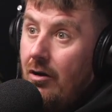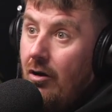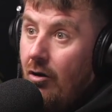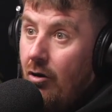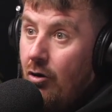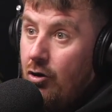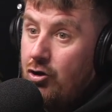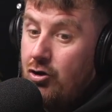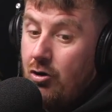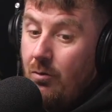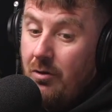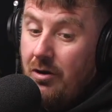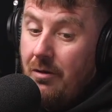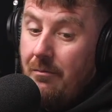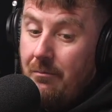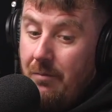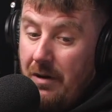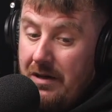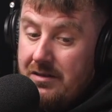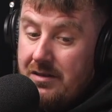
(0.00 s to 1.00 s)
or someone in
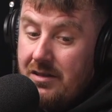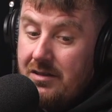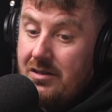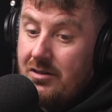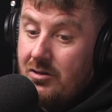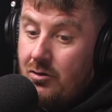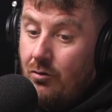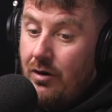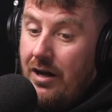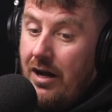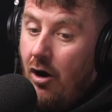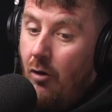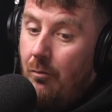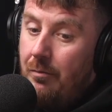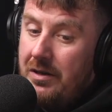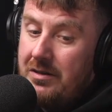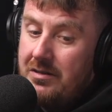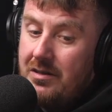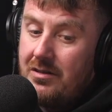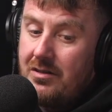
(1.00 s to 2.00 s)
business that's going to help
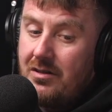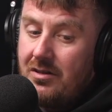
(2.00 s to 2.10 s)
business?